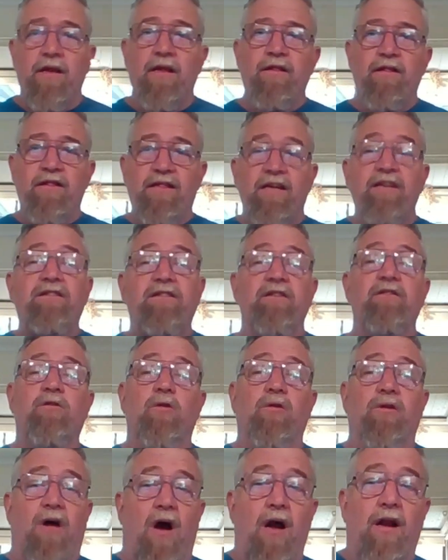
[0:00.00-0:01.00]
this is
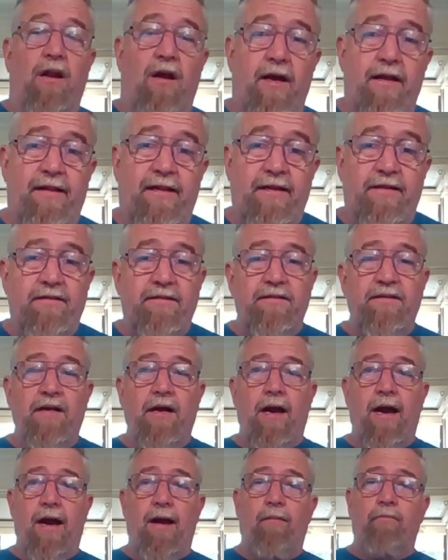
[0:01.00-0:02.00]
good. I like this.
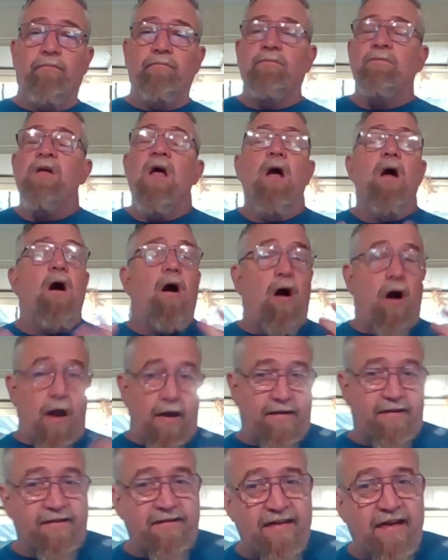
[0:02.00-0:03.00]
I
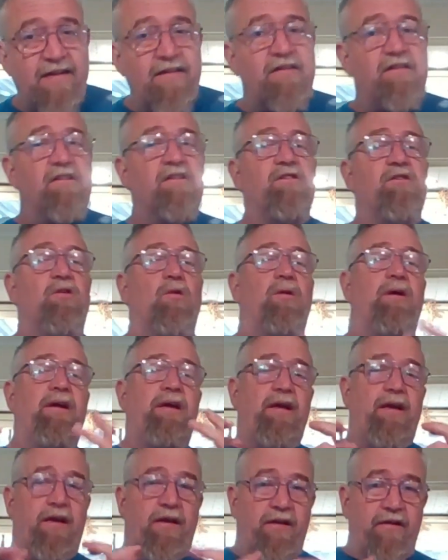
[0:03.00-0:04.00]
can taste the
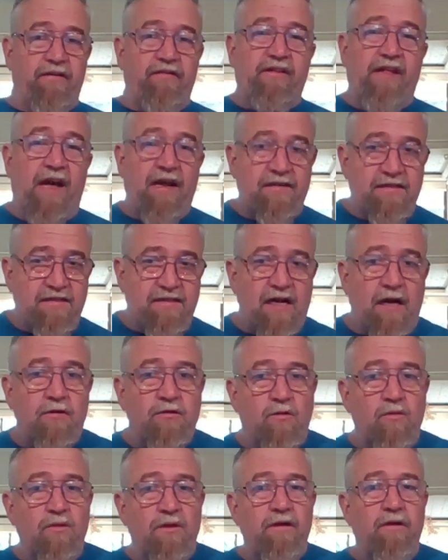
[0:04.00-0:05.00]
soy. It is that
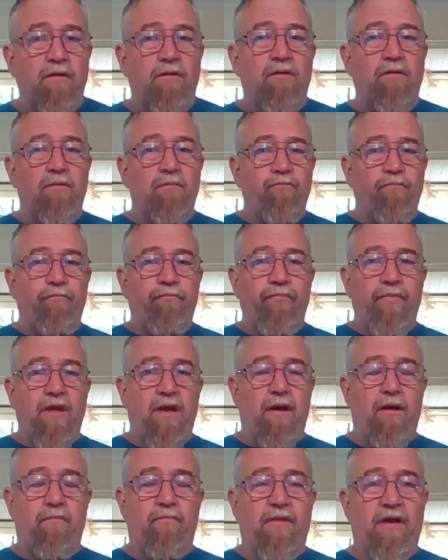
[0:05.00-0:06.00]
subtle little,
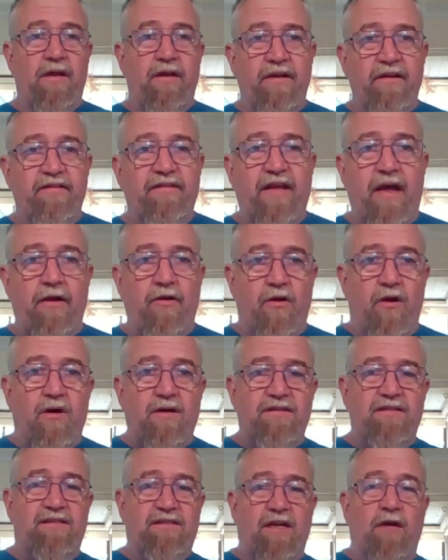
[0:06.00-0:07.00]
it is that
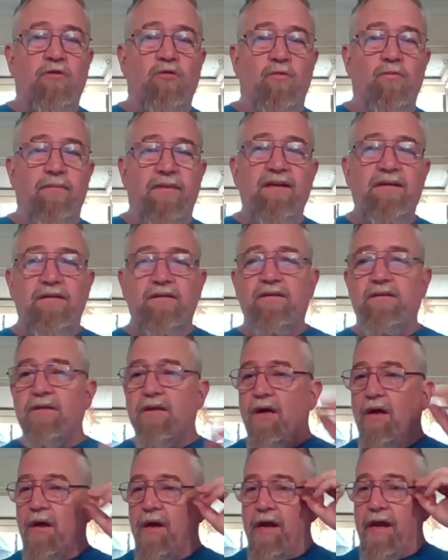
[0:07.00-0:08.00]
nice subtle mix
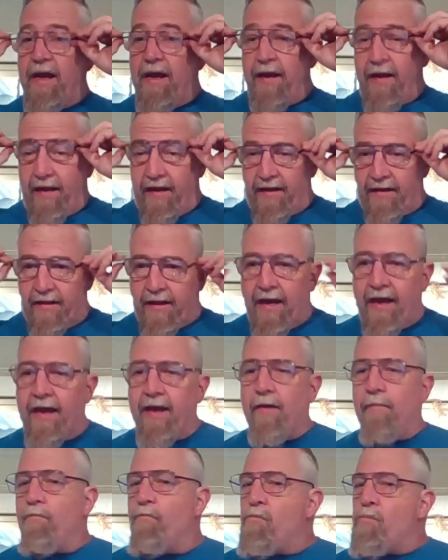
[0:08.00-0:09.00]
in
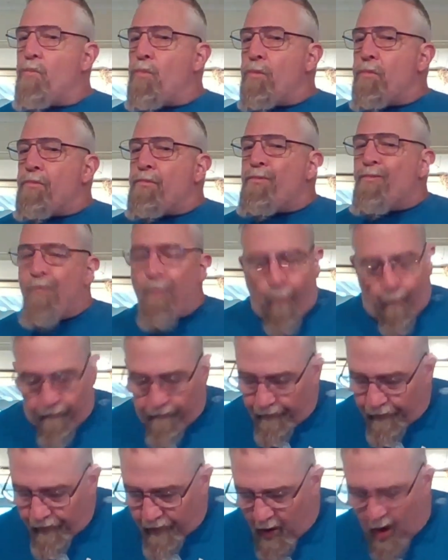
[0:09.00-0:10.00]
there.
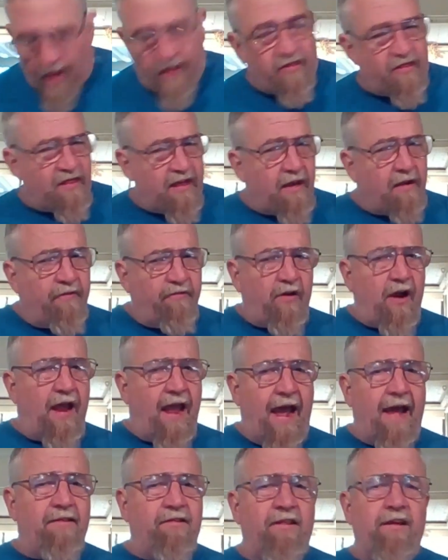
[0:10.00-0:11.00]
I think if I
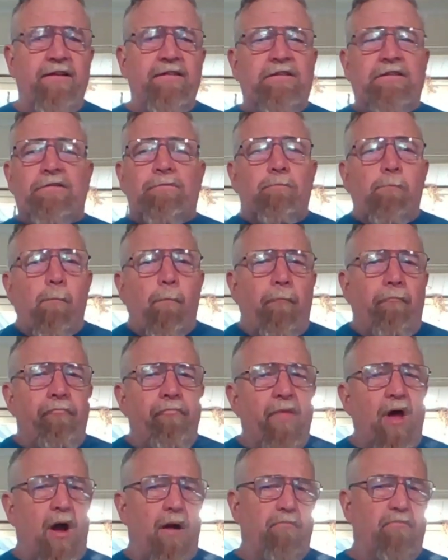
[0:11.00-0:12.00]
add this,
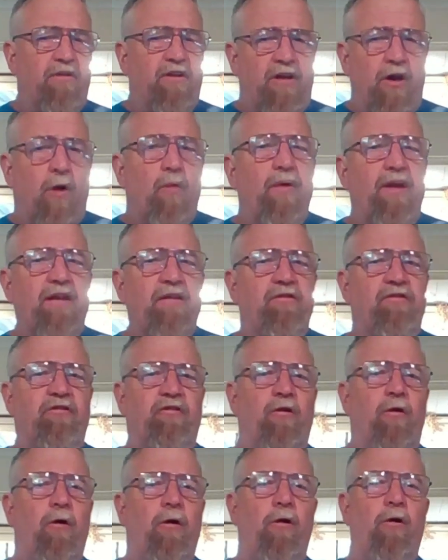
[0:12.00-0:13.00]
I'm going
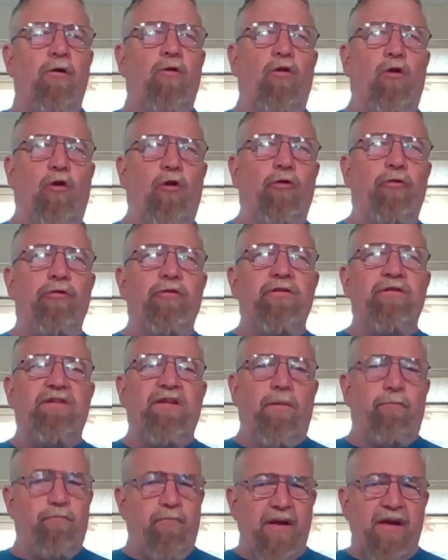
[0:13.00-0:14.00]
to lose
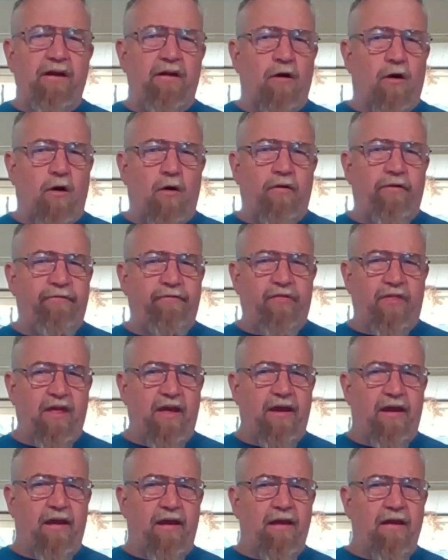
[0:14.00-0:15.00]
a bit of
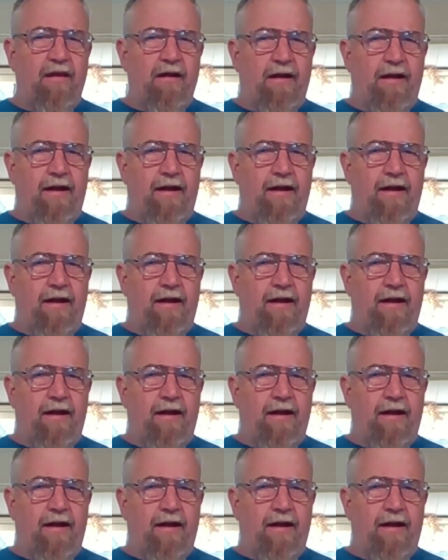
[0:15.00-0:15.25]
the